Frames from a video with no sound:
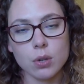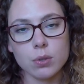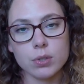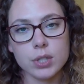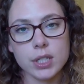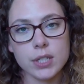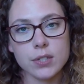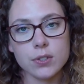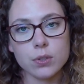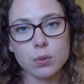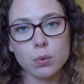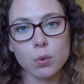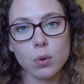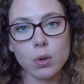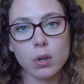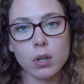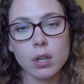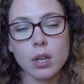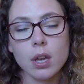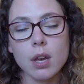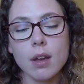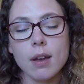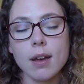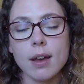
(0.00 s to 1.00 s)
OT
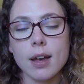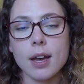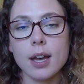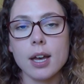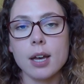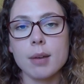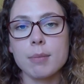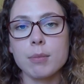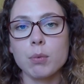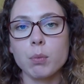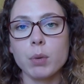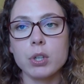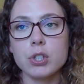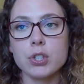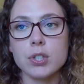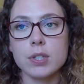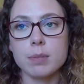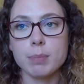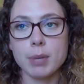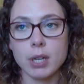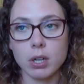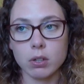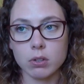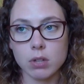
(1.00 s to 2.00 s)
school, which
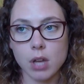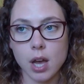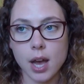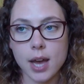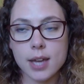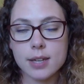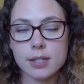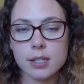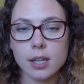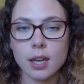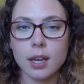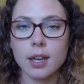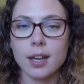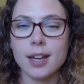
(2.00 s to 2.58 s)
has been a lot.